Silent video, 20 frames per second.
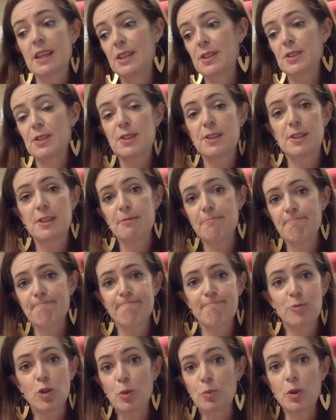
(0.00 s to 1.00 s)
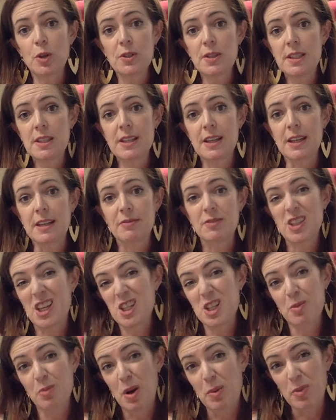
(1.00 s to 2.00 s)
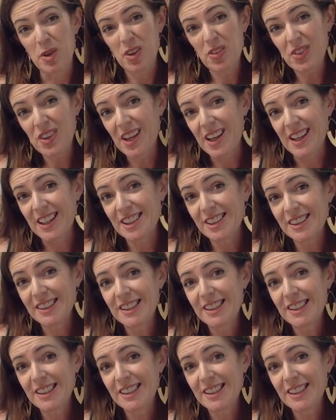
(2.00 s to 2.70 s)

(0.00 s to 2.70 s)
that's not Boxing Day. It's actually my birthday.